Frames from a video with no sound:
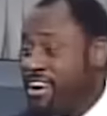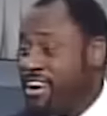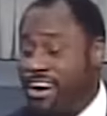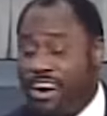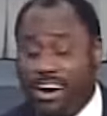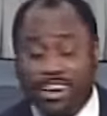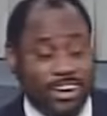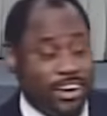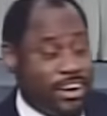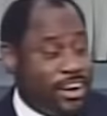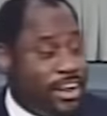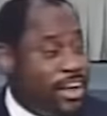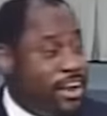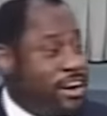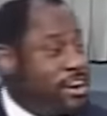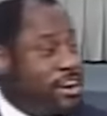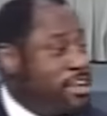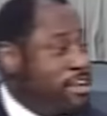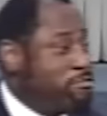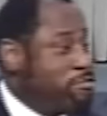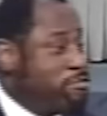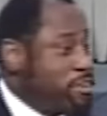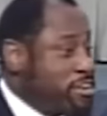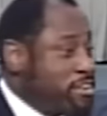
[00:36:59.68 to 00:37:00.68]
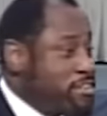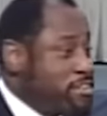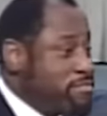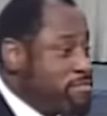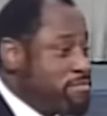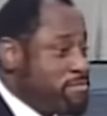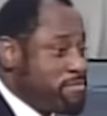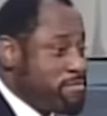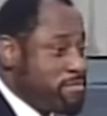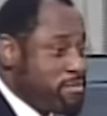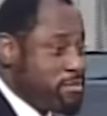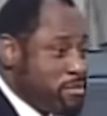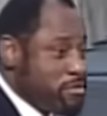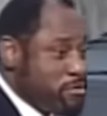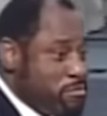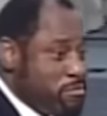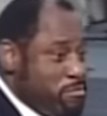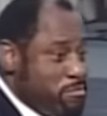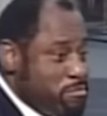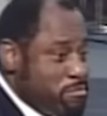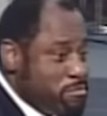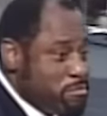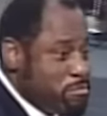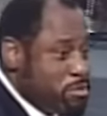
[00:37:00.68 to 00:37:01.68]
and it ain't leaving.
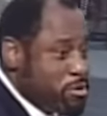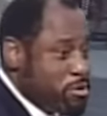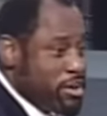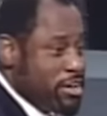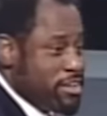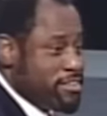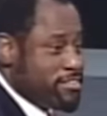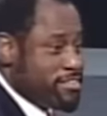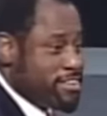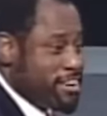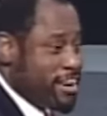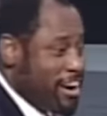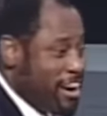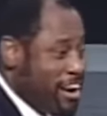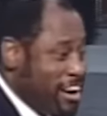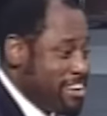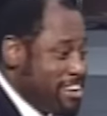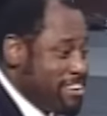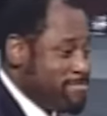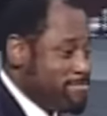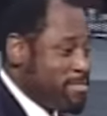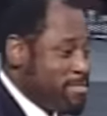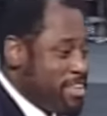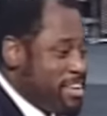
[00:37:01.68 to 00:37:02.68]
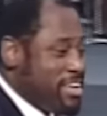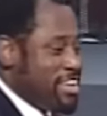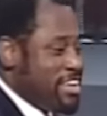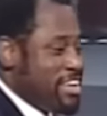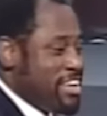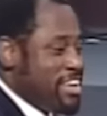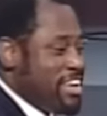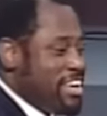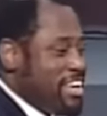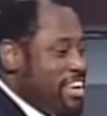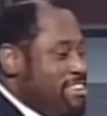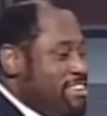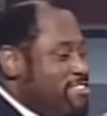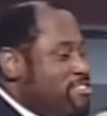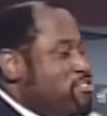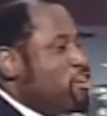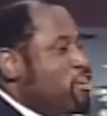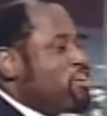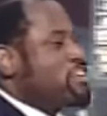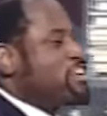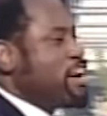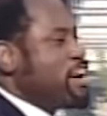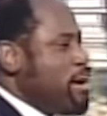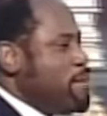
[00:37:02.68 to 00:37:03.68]
Praise God. It's
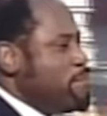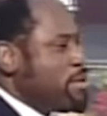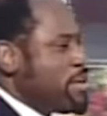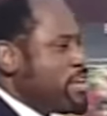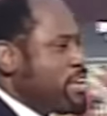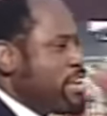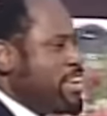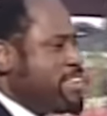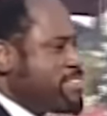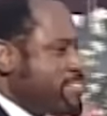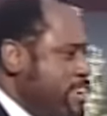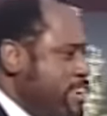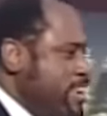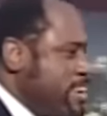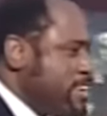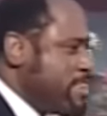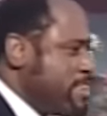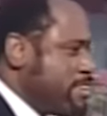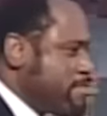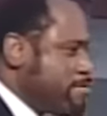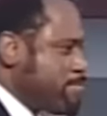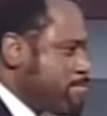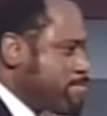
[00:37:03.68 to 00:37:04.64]
not coming, it's here.